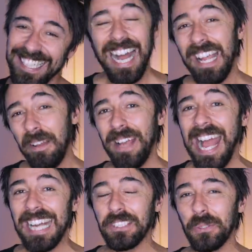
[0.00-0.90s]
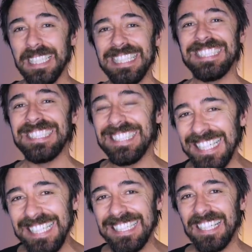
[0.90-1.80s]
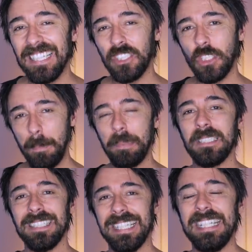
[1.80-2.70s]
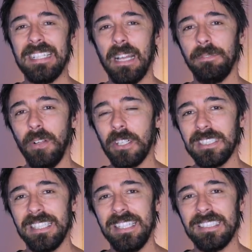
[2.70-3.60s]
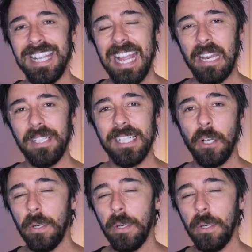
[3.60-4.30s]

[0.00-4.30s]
I have actually seen shepherds lead their flocks in this area,